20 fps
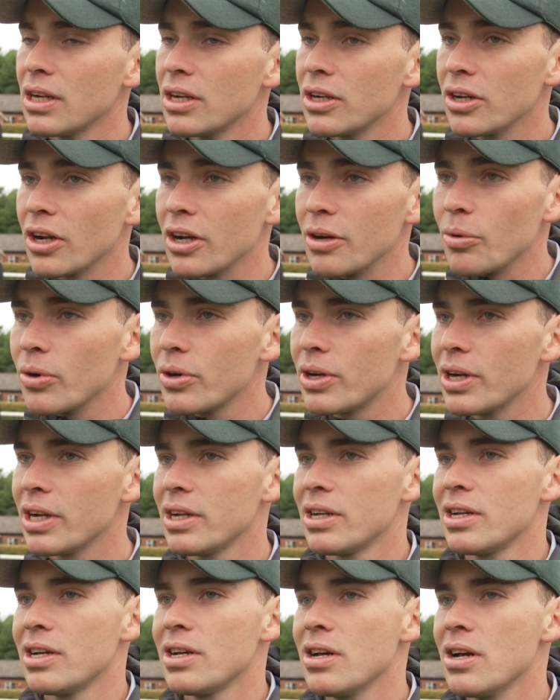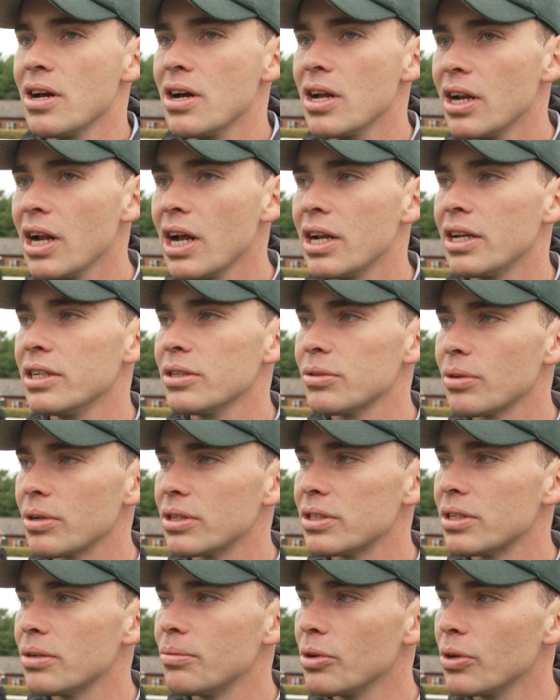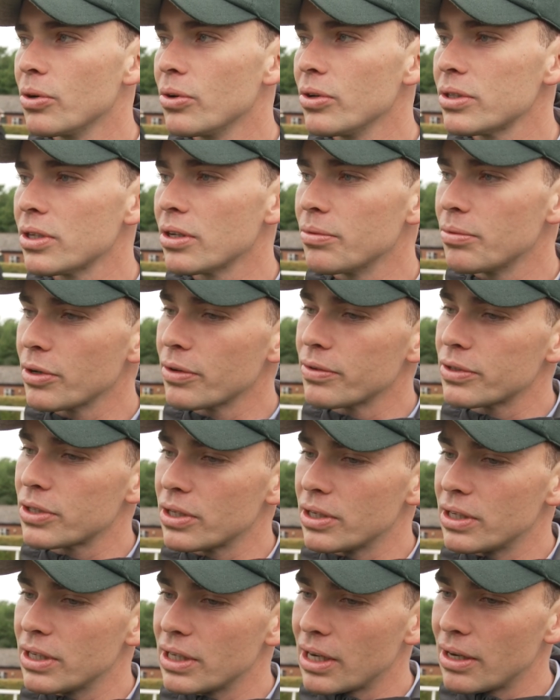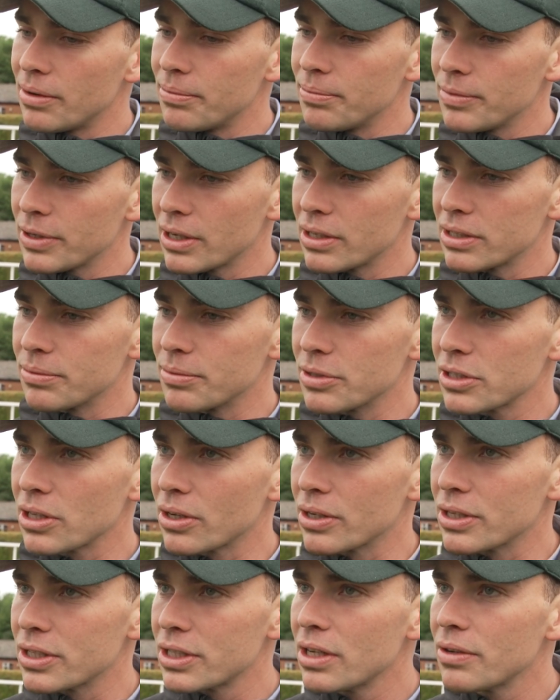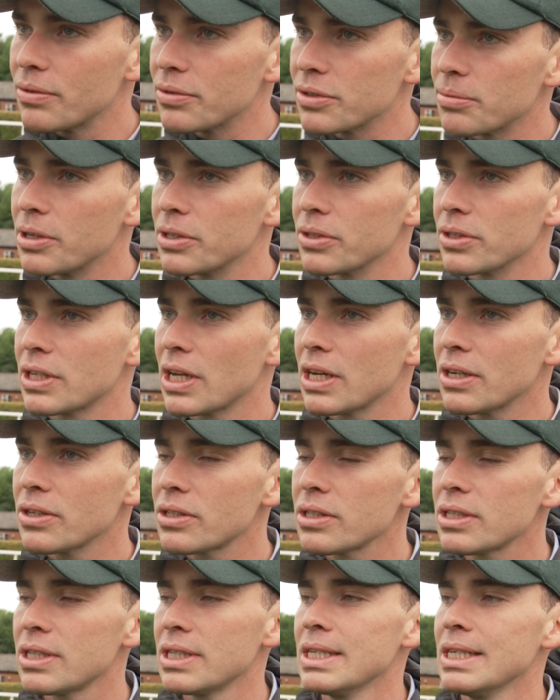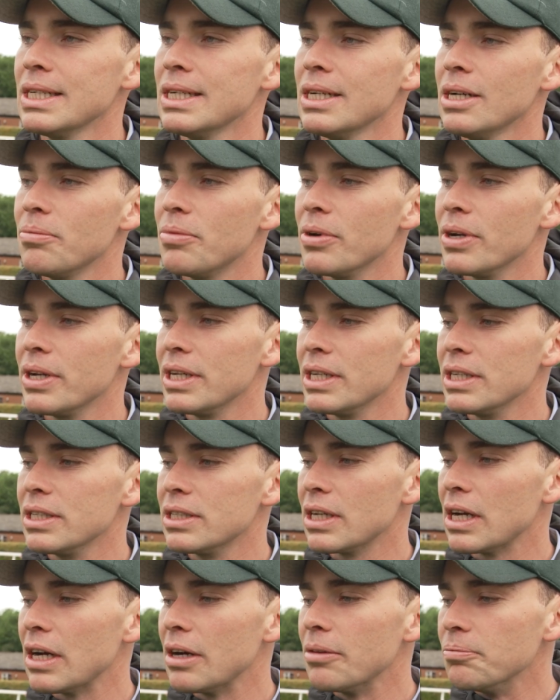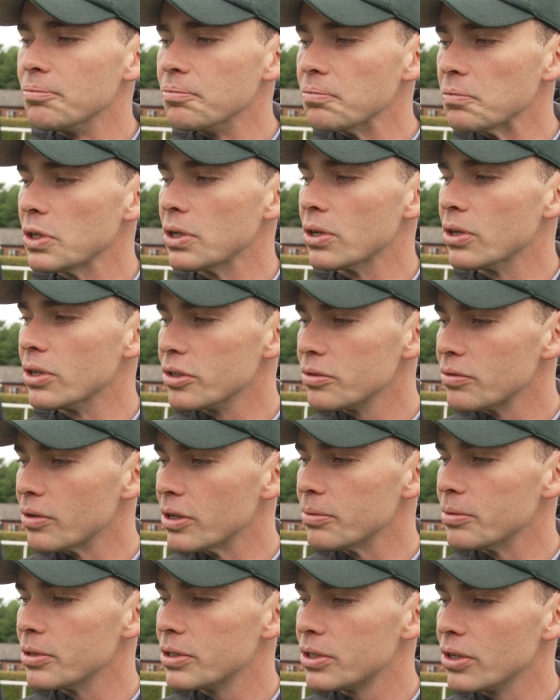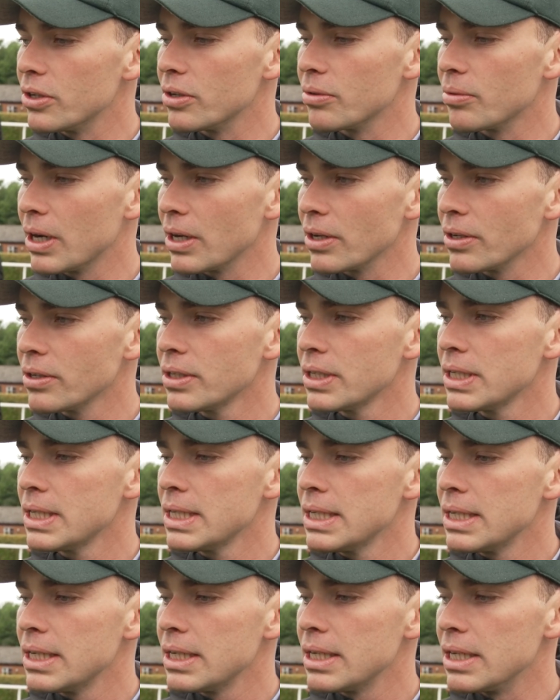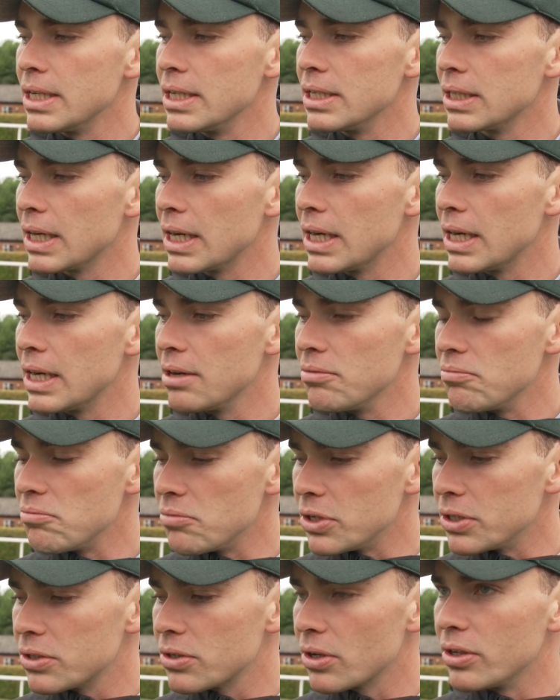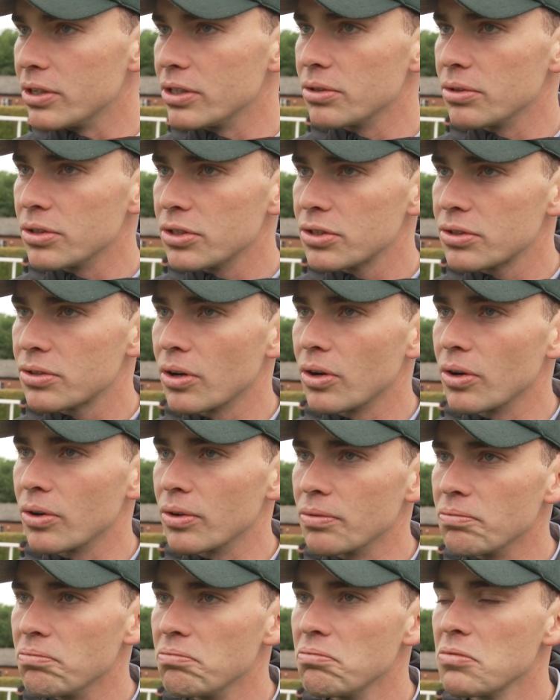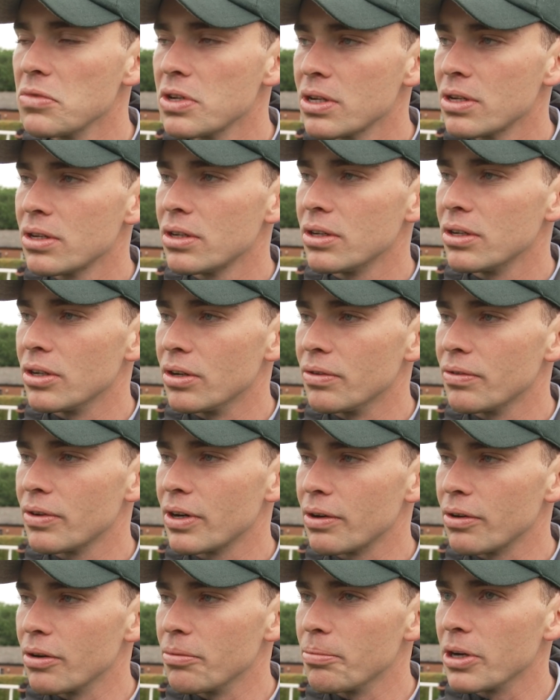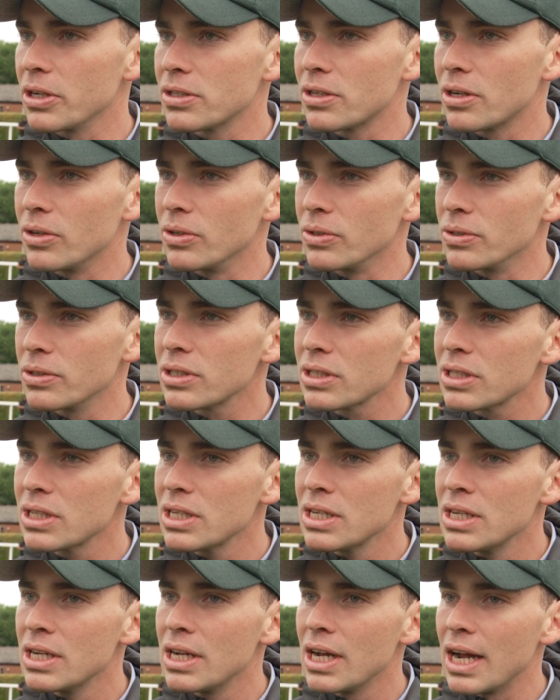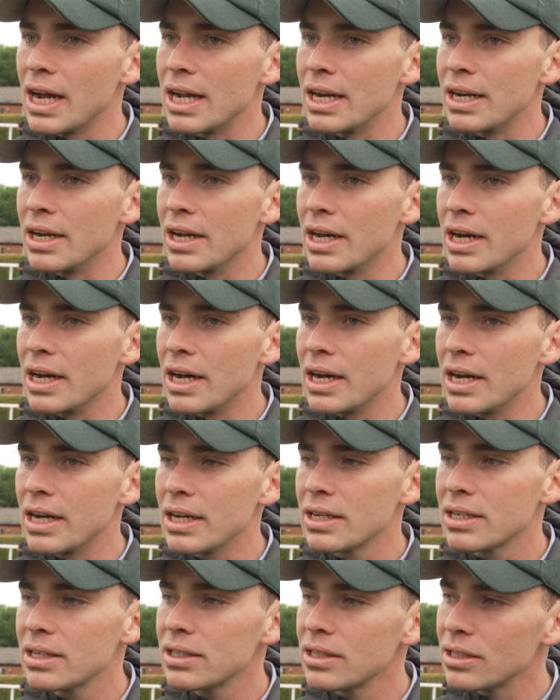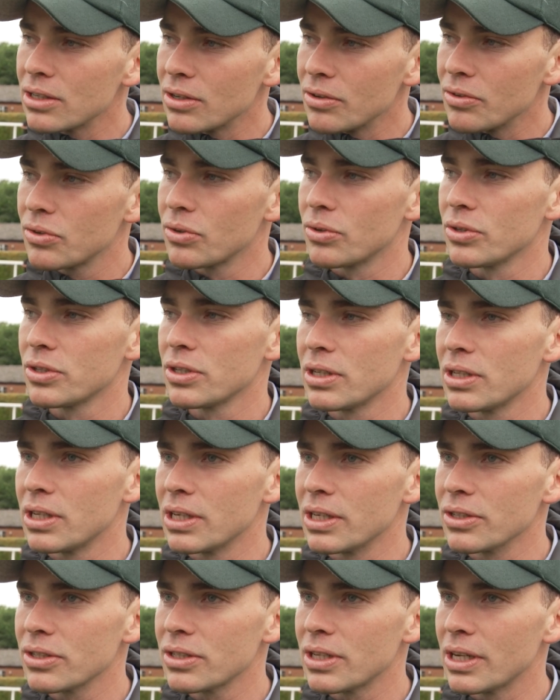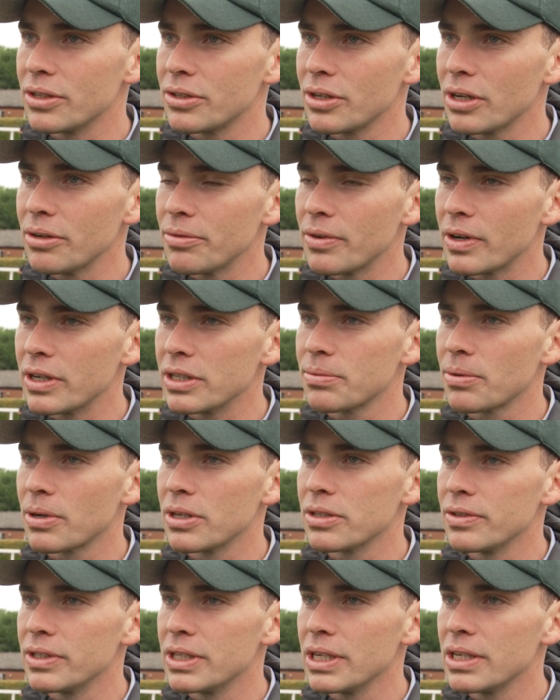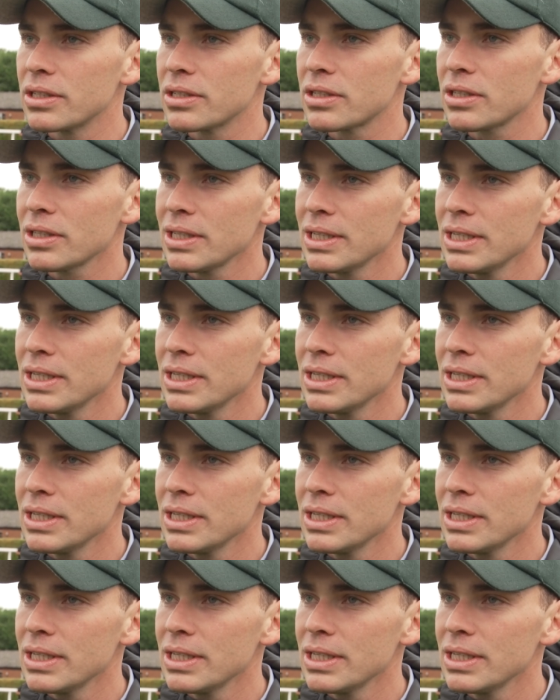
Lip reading: Nightwalker, again, he's sort of a similar horse. We also inherited him at the start of this year from Sir Michael Stout, but he's he's really matured well. He's growing into a strong, very robust colt, and also I think he'll stay the trip. Very surprised we didn't,